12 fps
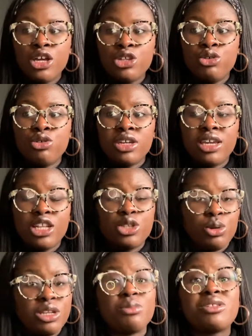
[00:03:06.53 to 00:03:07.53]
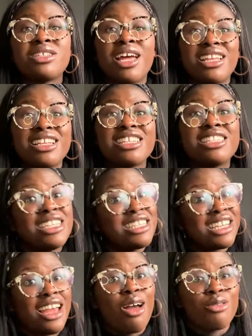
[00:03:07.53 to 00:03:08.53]
you can get 20%
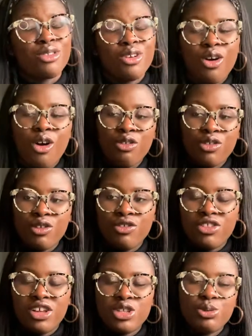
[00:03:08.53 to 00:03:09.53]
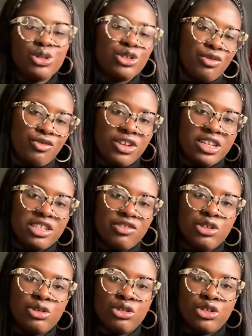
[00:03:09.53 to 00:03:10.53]
discount off of their tuition fees if
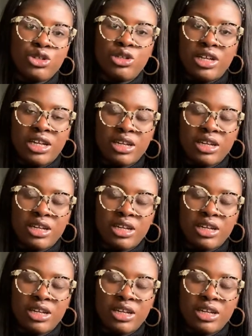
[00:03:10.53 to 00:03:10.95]
you do